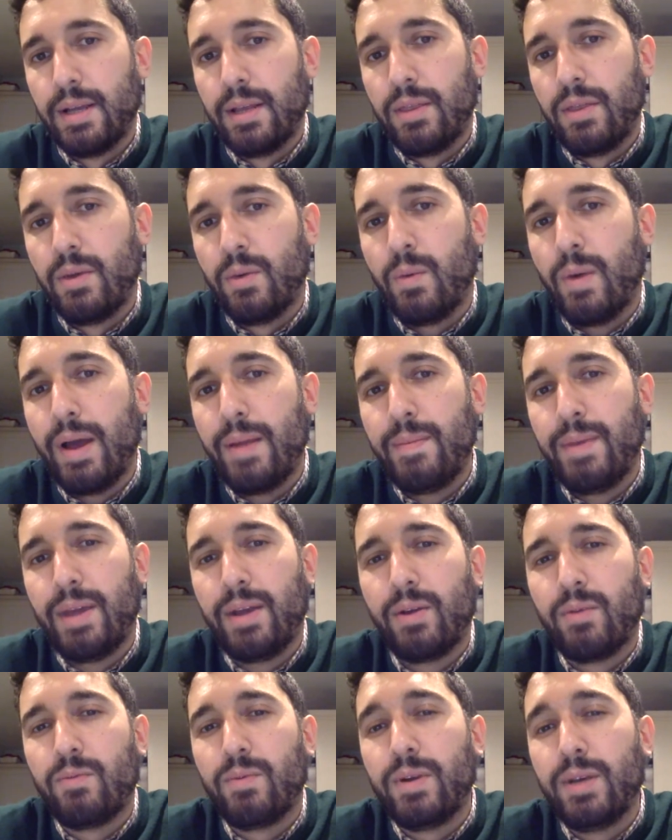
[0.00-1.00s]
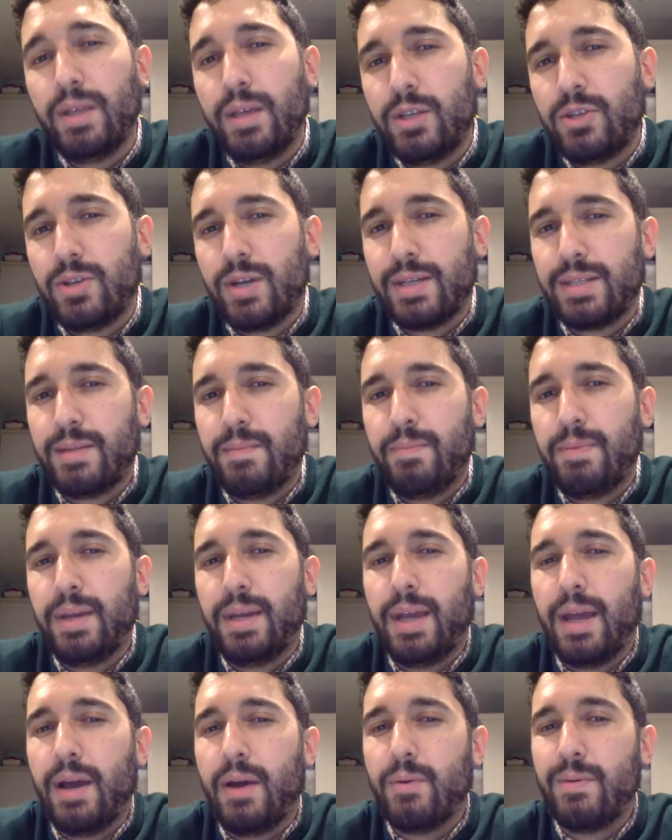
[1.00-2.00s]
The winemaker really tries to pick
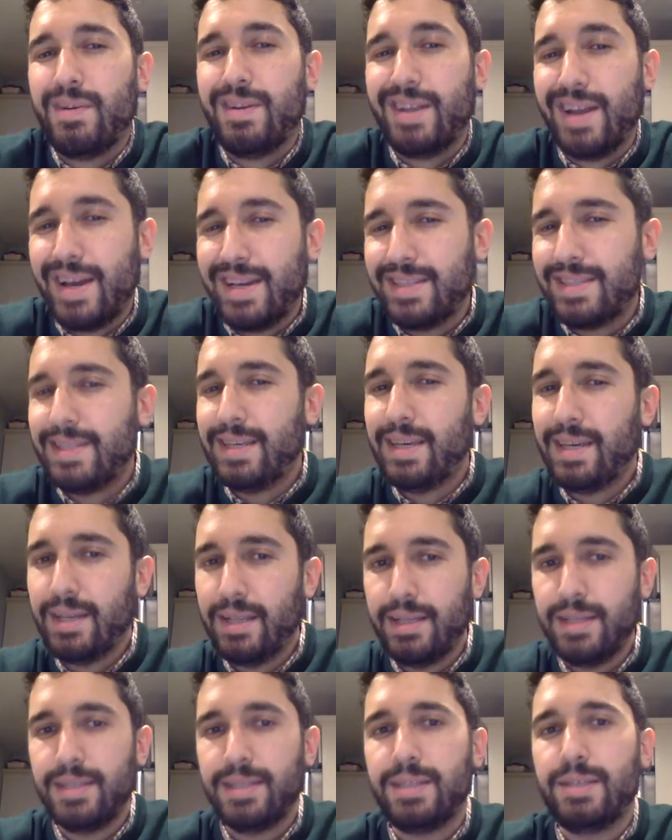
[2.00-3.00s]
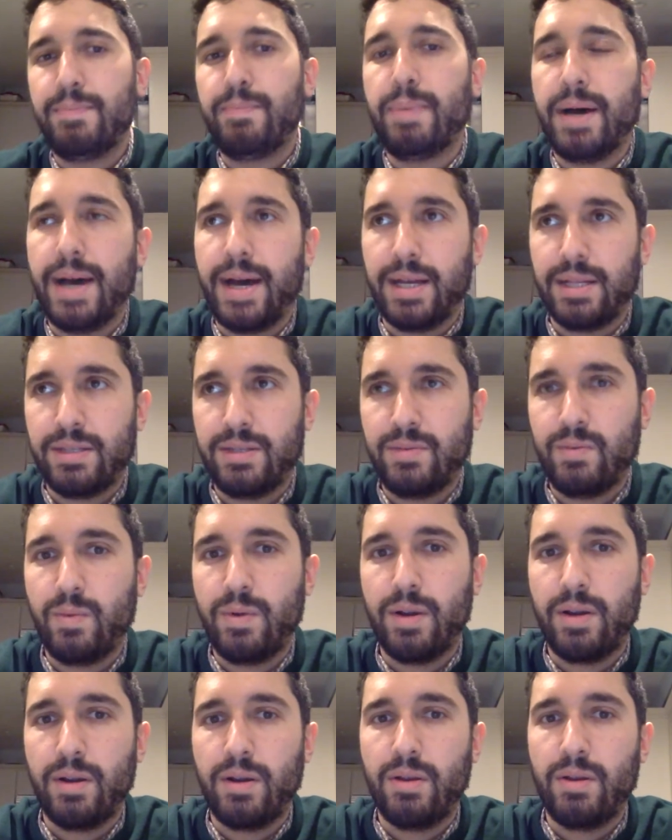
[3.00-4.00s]
out nice hilly spots
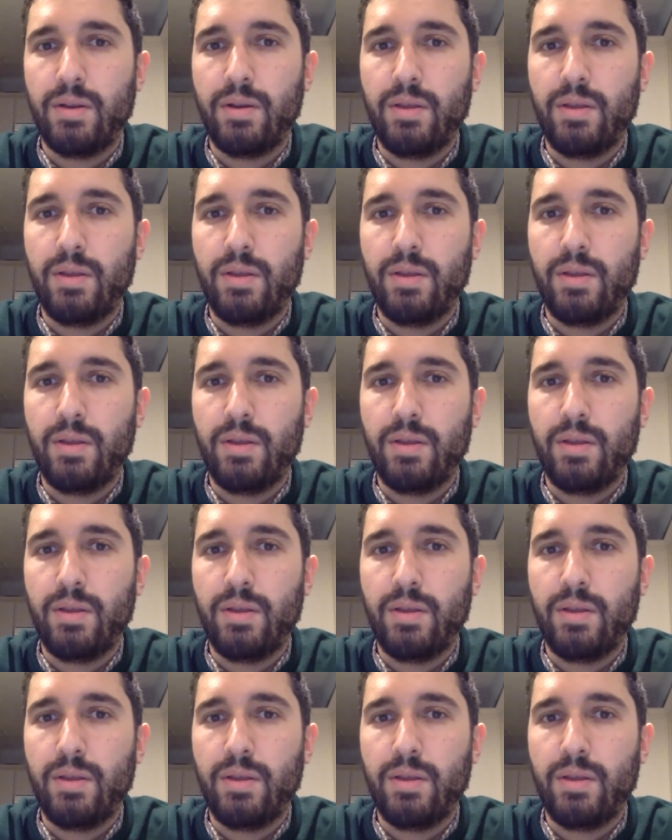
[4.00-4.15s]
where